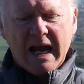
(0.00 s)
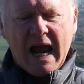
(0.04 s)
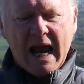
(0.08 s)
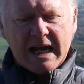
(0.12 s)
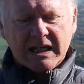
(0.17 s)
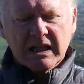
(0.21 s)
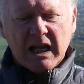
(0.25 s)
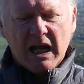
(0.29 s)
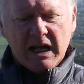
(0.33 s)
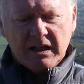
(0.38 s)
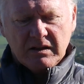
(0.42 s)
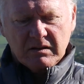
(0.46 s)

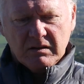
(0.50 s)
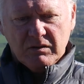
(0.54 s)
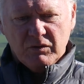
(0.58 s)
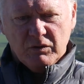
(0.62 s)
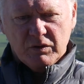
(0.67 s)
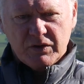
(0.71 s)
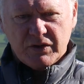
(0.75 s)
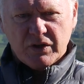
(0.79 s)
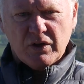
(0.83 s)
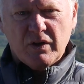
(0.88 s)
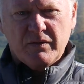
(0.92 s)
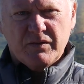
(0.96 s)
Adelaide
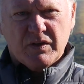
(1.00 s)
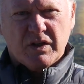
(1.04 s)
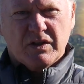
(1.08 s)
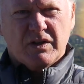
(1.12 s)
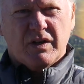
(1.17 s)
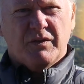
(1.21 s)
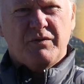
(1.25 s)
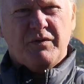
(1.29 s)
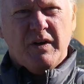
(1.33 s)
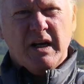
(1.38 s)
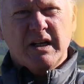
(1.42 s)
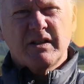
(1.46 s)
serves
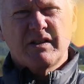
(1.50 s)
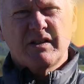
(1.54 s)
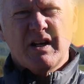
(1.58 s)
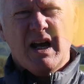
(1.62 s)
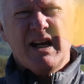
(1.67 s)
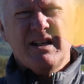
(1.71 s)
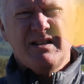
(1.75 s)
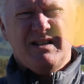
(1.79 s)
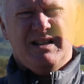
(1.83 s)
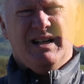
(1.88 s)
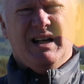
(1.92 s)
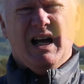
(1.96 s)
as a
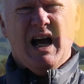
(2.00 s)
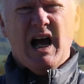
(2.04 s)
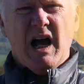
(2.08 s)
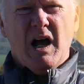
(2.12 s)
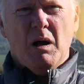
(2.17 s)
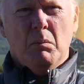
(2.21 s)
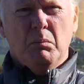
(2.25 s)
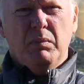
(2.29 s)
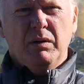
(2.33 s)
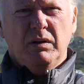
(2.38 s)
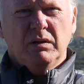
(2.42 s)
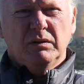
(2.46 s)
fantastic
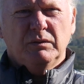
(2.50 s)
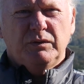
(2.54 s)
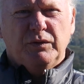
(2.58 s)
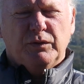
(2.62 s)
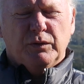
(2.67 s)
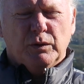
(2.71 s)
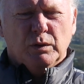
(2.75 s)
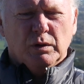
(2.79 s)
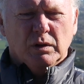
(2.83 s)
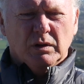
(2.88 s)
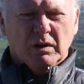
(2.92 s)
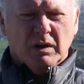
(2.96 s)
hub
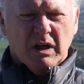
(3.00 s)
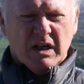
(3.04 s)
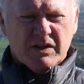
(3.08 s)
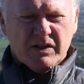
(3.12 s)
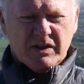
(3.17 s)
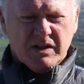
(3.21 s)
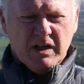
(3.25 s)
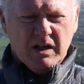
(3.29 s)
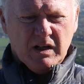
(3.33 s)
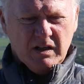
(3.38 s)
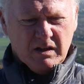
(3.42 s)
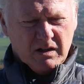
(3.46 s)
for a
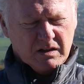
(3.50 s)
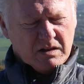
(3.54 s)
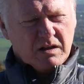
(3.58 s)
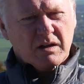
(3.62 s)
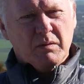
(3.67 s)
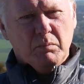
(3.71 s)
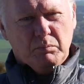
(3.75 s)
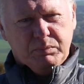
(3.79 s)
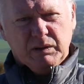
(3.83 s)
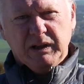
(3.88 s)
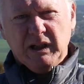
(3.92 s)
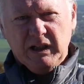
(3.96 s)
city that's
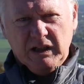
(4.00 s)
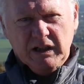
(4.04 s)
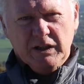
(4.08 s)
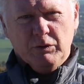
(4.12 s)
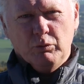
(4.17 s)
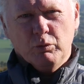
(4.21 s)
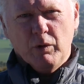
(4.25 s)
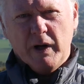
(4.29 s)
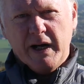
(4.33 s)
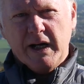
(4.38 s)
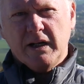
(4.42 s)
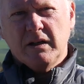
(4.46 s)
completely
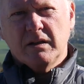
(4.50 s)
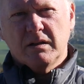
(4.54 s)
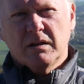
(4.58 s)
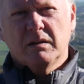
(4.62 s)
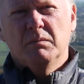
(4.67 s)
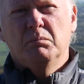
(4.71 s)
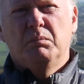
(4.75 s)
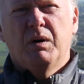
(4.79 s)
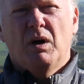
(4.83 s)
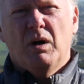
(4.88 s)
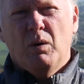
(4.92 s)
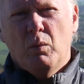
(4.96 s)
ringed
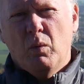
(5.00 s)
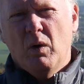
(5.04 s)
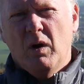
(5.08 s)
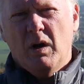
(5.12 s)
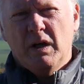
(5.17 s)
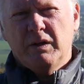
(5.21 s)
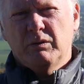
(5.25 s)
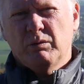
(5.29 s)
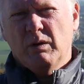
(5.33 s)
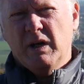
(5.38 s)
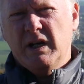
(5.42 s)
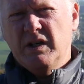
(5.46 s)
by
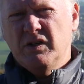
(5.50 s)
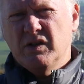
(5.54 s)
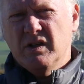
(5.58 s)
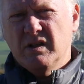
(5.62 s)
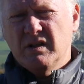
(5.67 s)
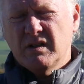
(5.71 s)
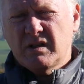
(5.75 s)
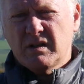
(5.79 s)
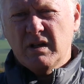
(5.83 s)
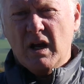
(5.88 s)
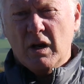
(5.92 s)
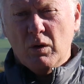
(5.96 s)
wine regions,